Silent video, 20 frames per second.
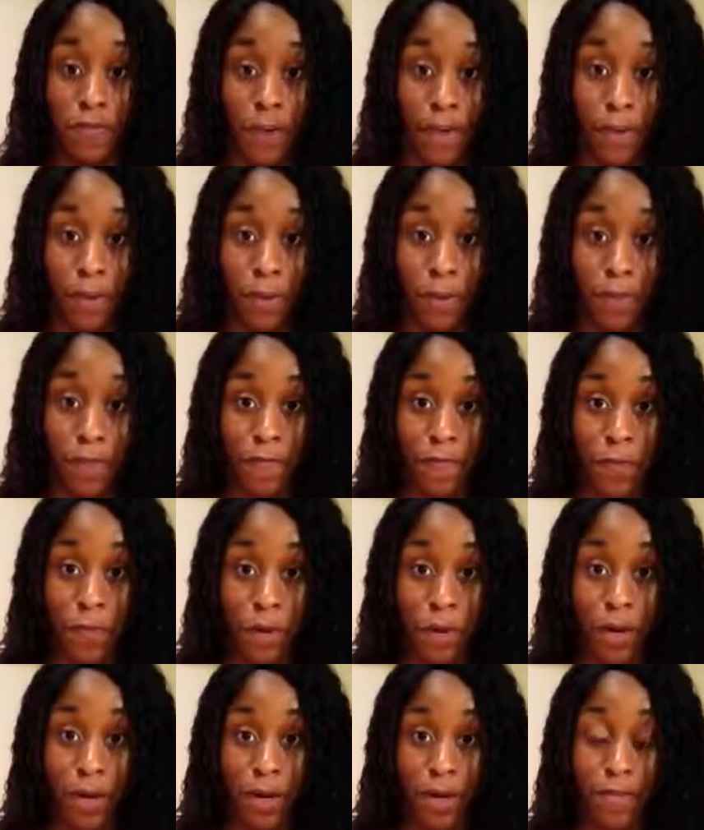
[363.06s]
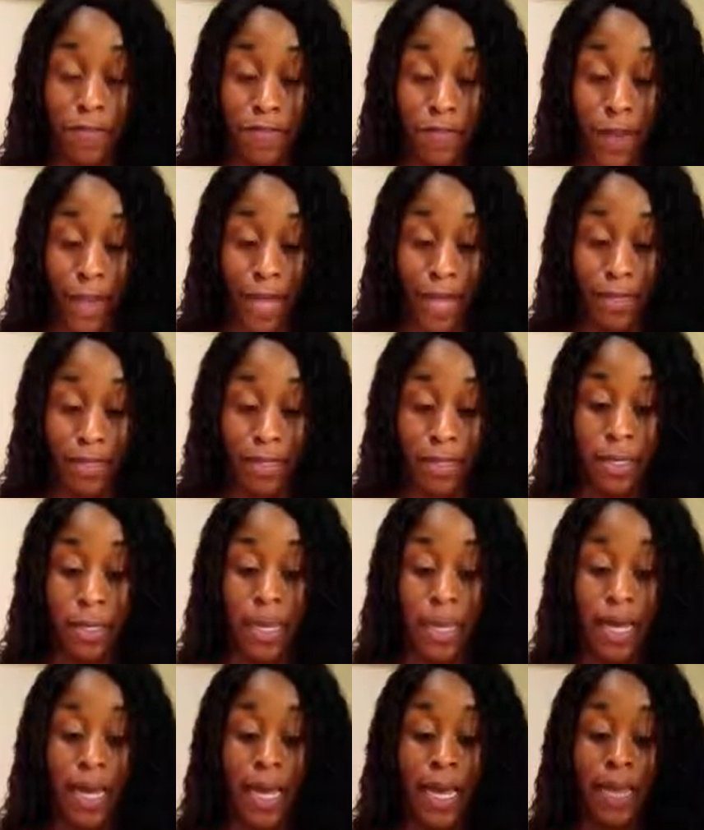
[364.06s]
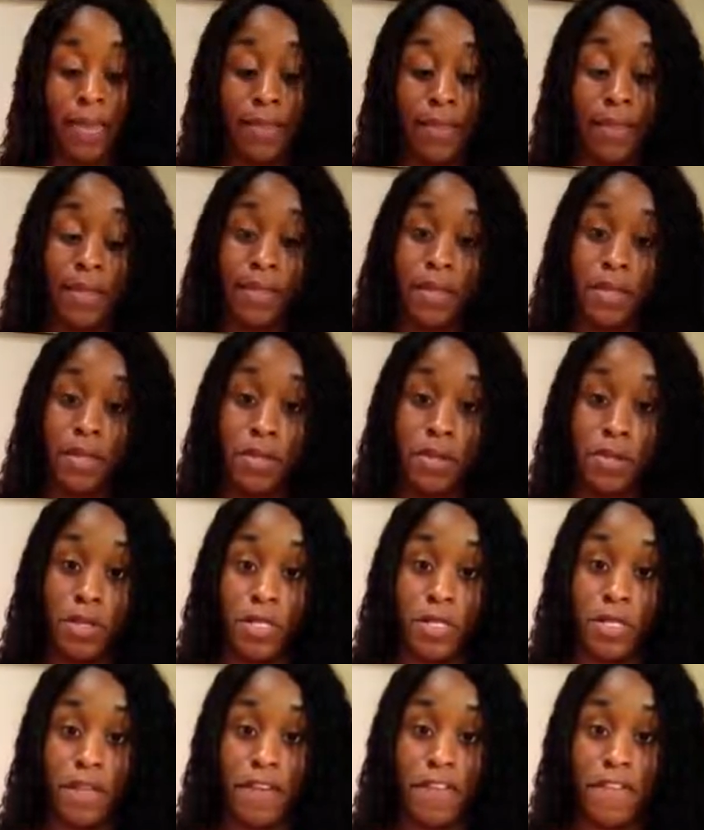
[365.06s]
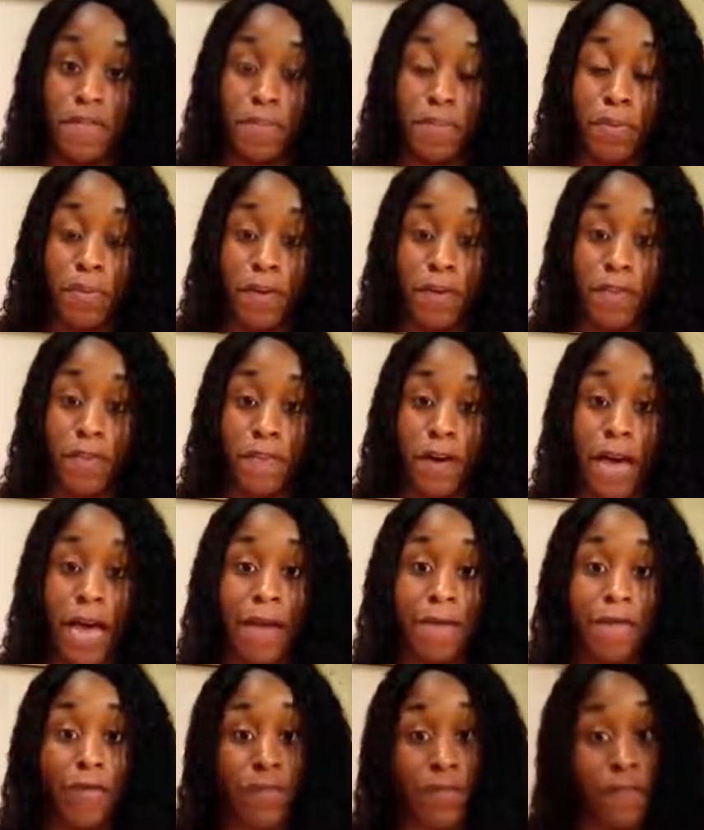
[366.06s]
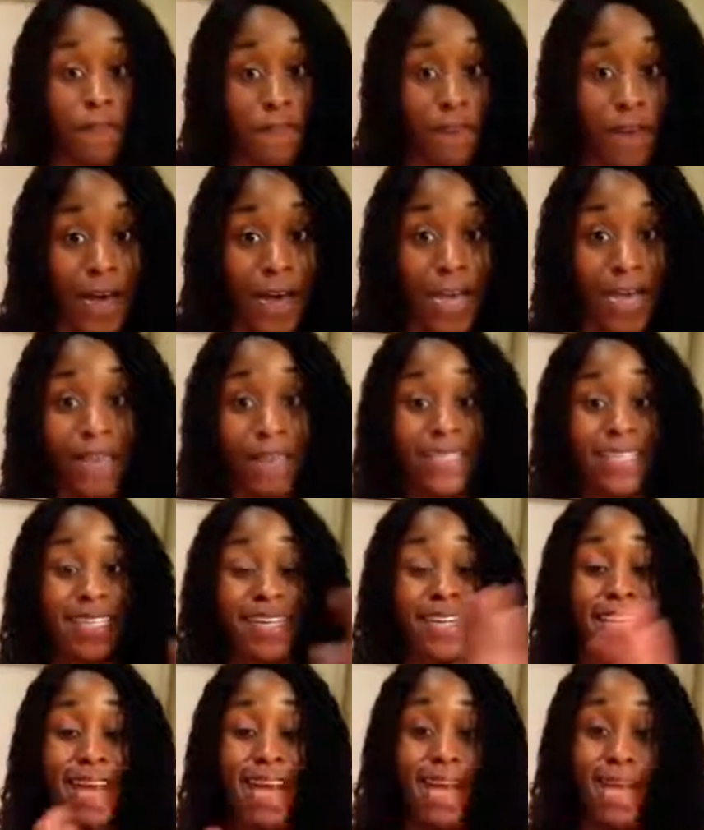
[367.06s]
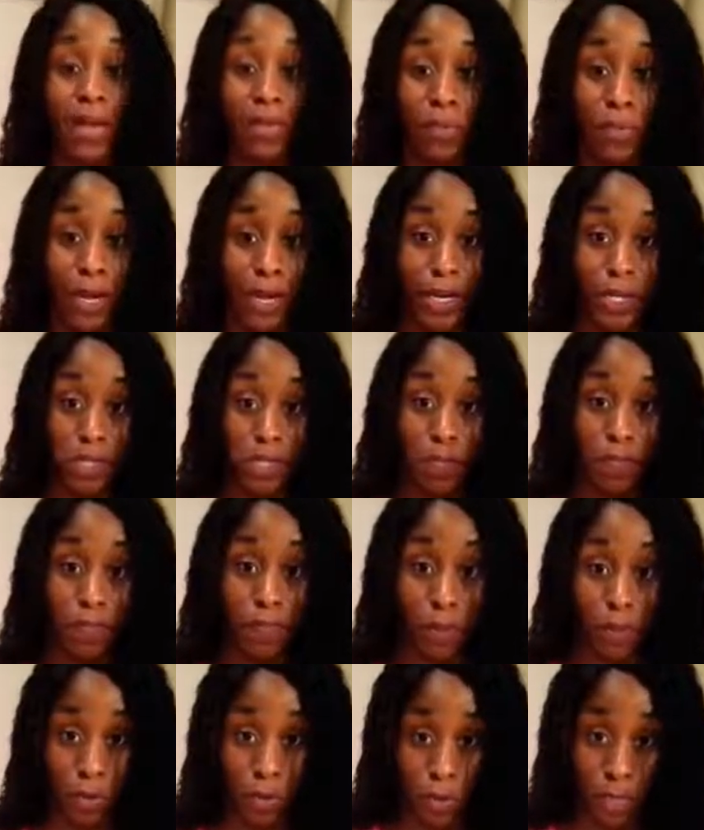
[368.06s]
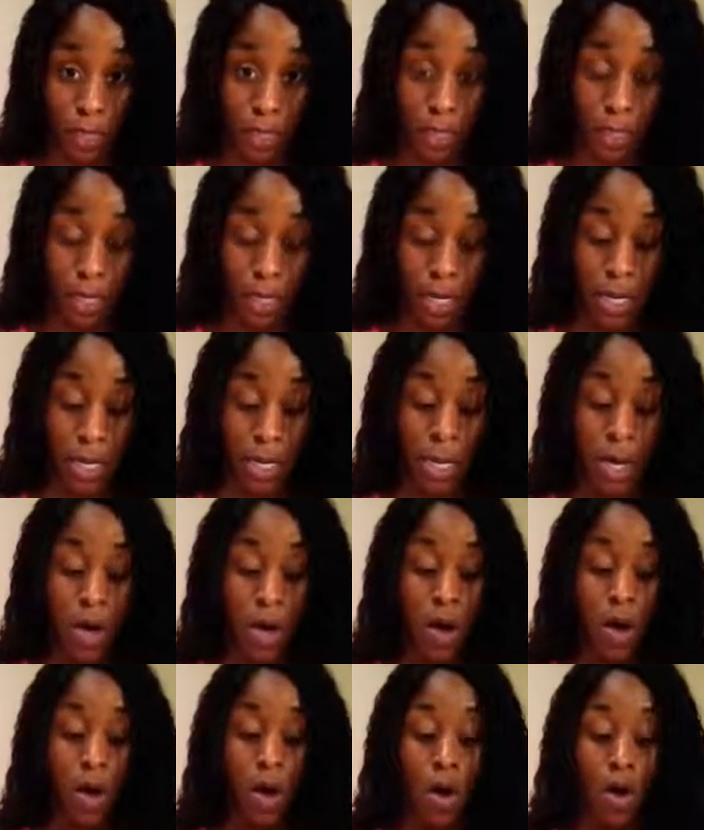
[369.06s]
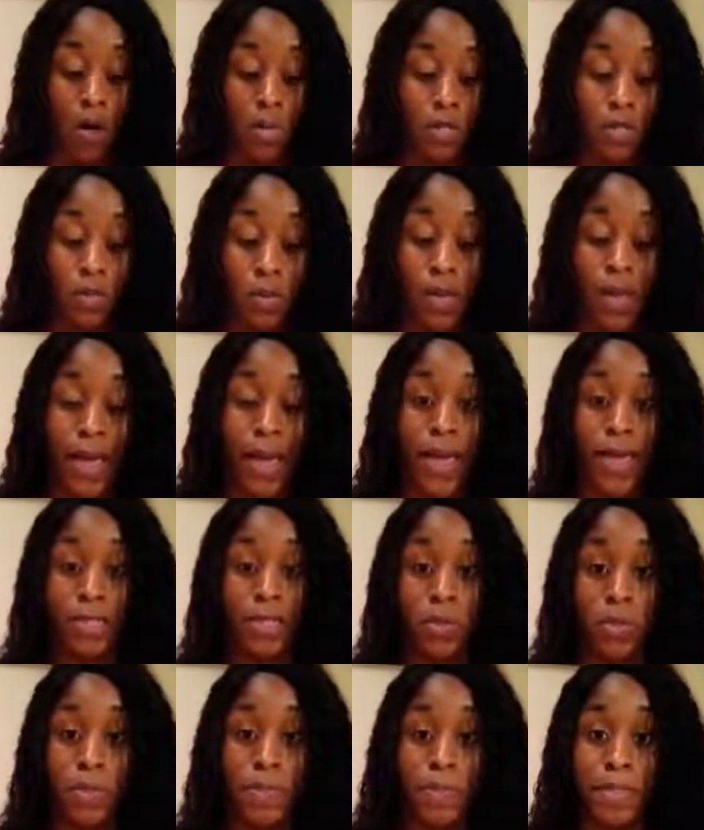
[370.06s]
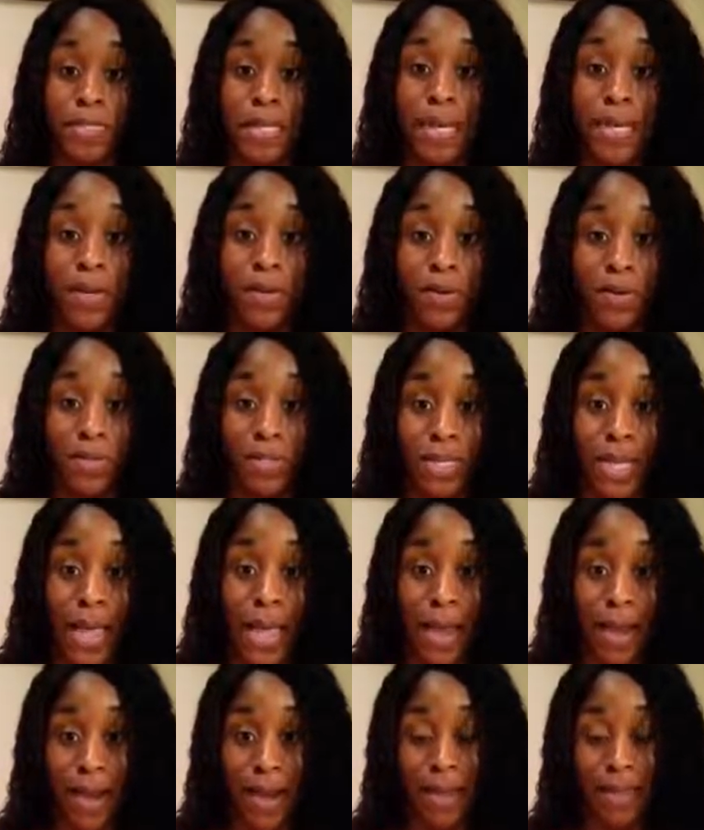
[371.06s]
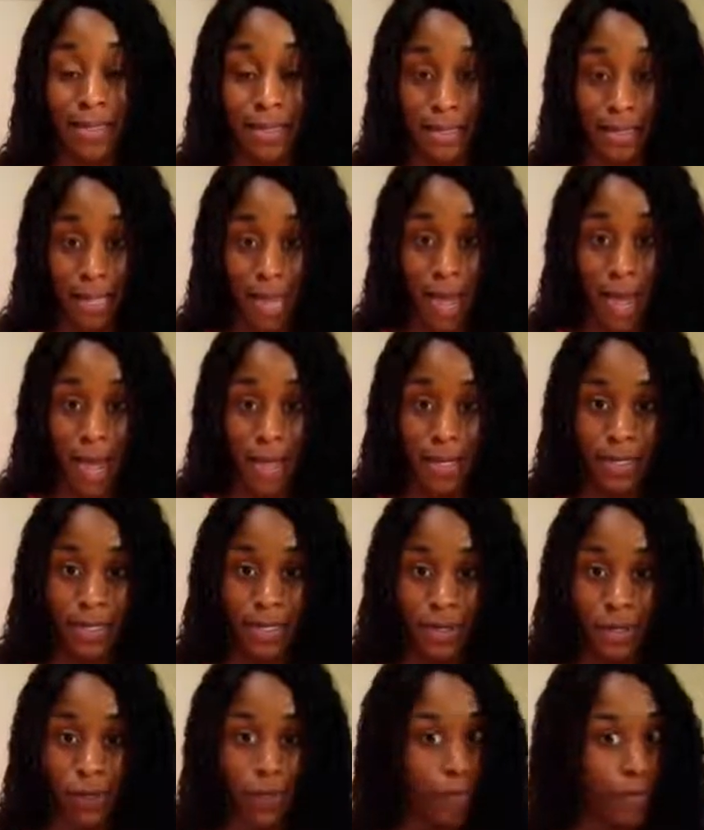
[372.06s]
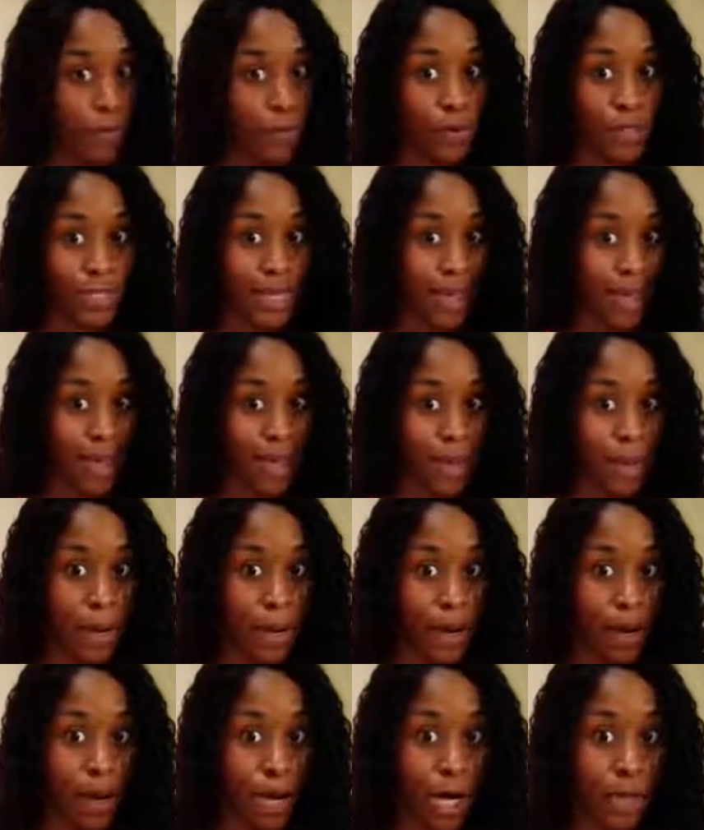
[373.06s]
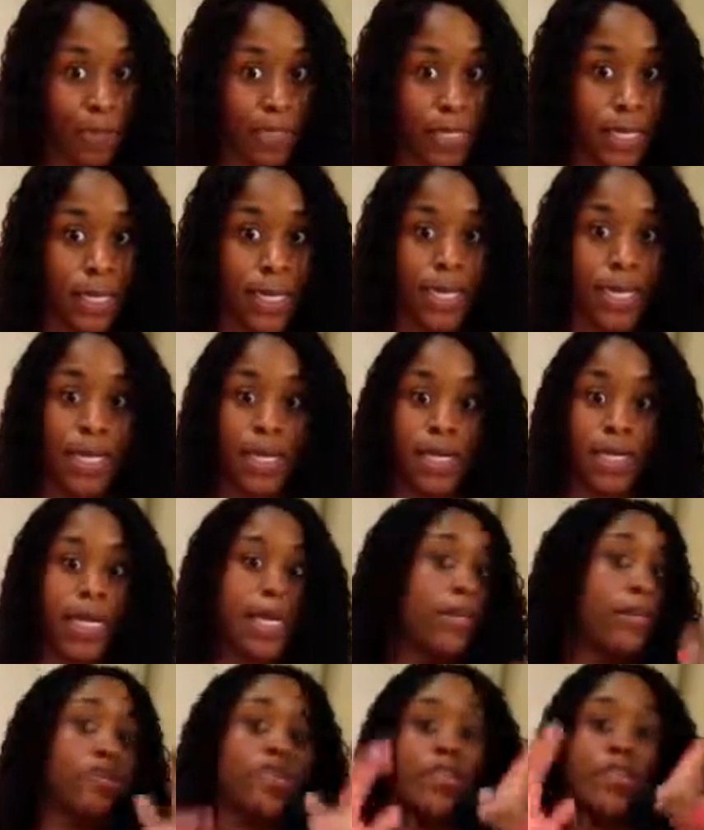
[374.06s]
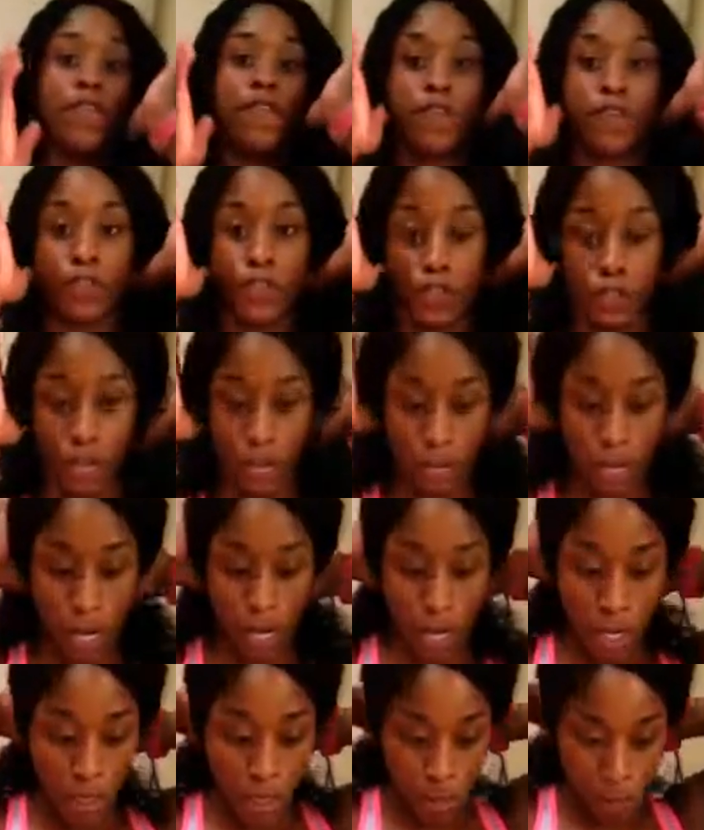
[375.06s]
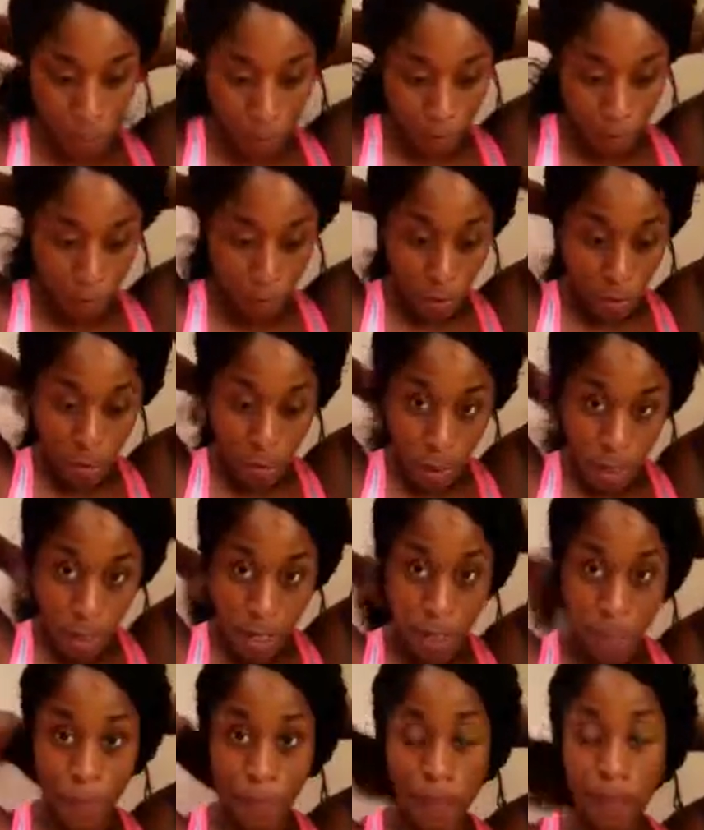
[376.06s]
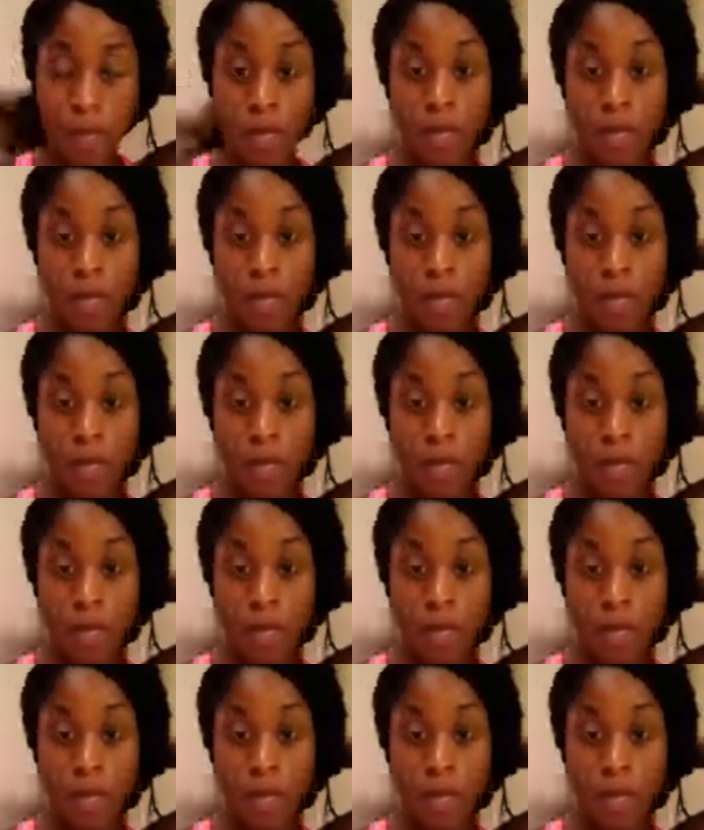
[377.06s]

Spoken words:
5.4 in fat, and then either the 7.5 or the 5 to 9 range of protein. Also, I had sweet potatoes added as a side, so of course I got my carbs in and energy for sure. So if you look up